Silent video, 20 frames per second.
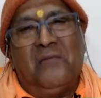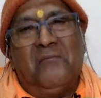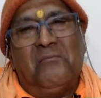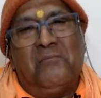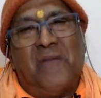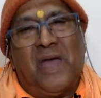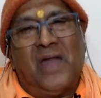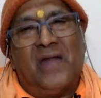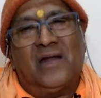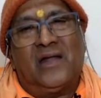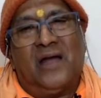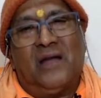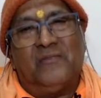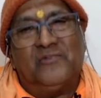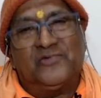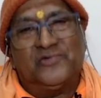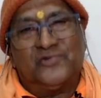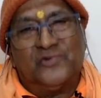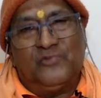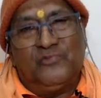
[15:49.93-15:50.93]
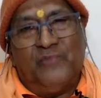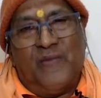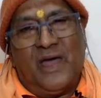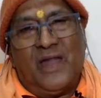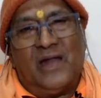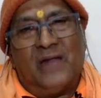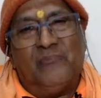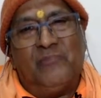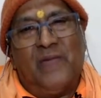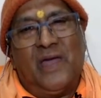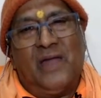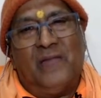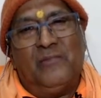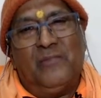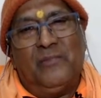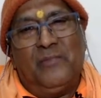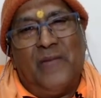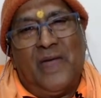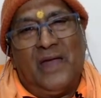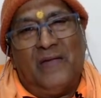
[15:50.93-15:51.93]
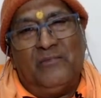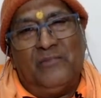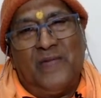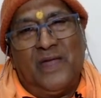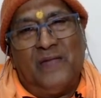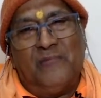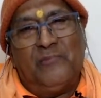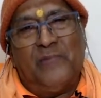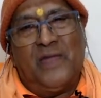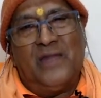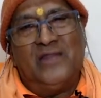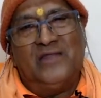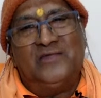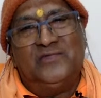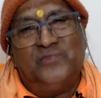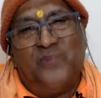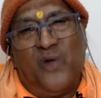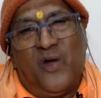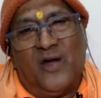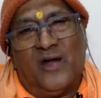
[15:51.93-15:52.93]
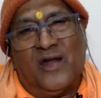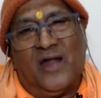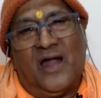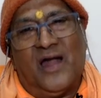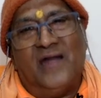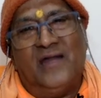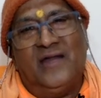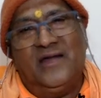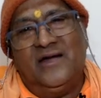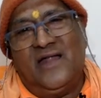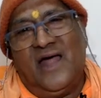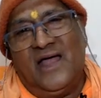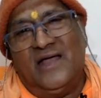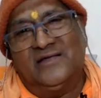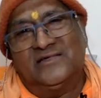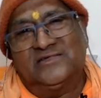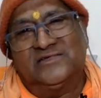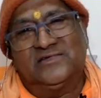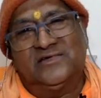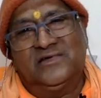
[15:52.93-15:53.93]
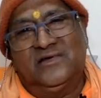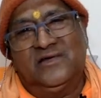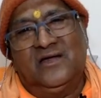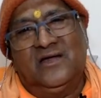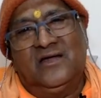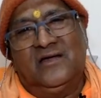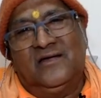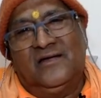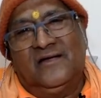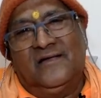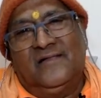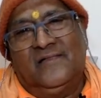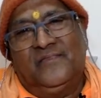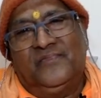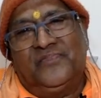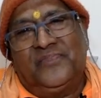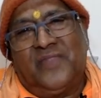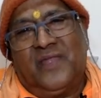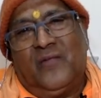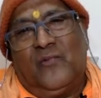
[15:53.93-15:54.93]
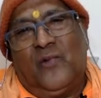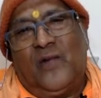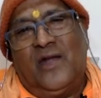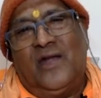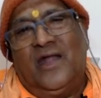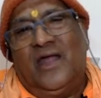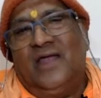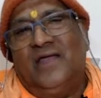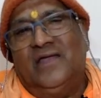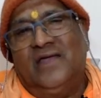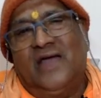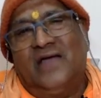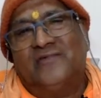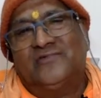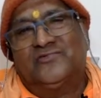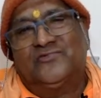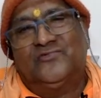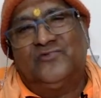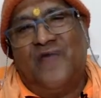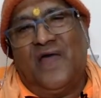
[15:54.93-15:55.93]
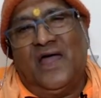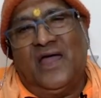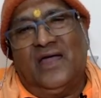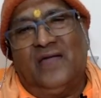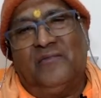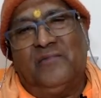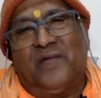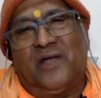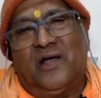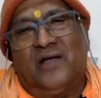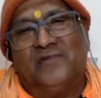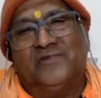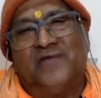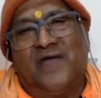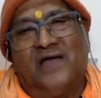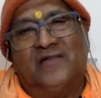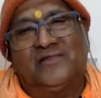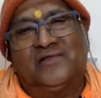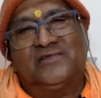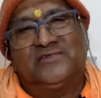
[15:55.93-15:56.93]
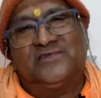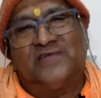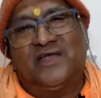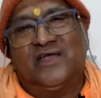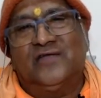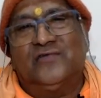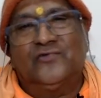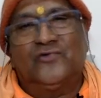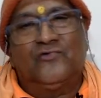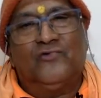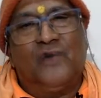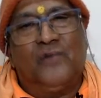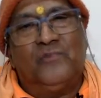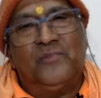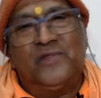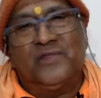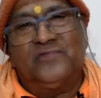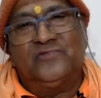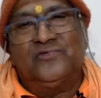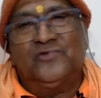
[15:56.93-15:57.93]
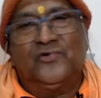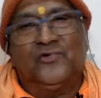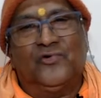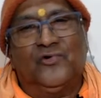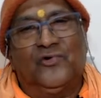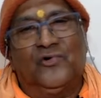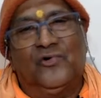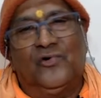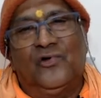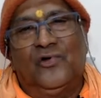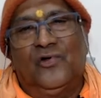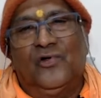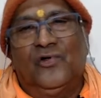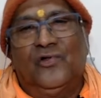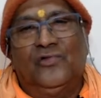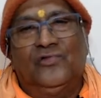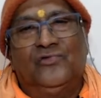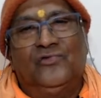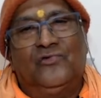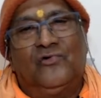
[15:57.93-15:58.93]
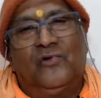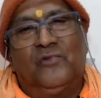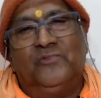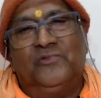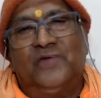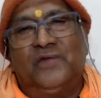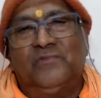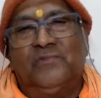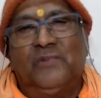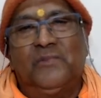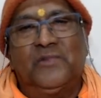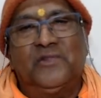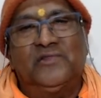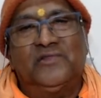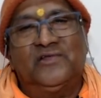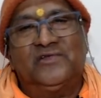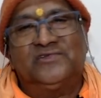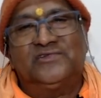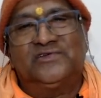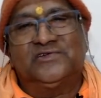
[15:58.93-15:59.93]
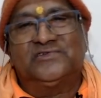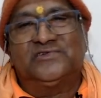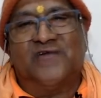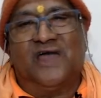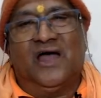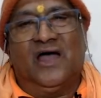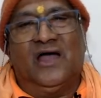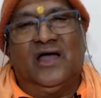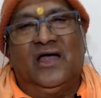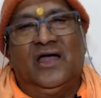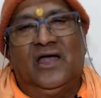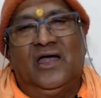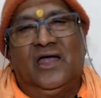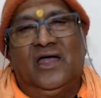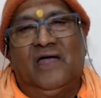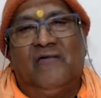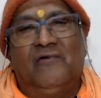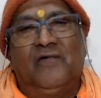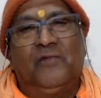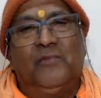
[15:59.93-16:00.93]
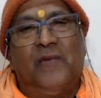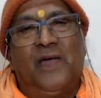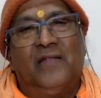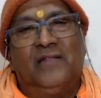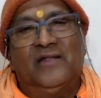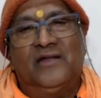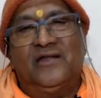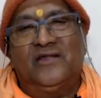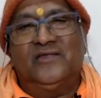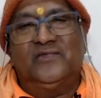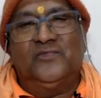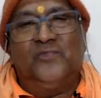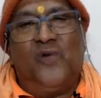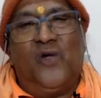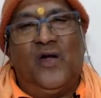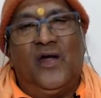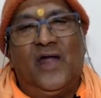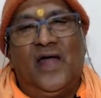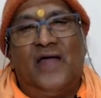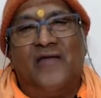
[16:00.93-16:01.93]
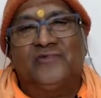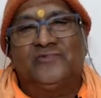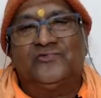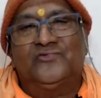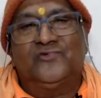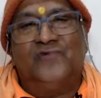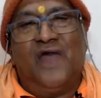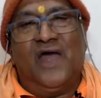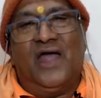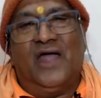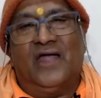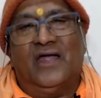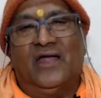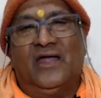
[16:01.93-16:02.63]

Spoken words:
Man comes to man is born and he dies. One day he has to die because jatasahi dhruvam mrityuhu, dhruvam janma mritasya cha. Every man that is born has to die.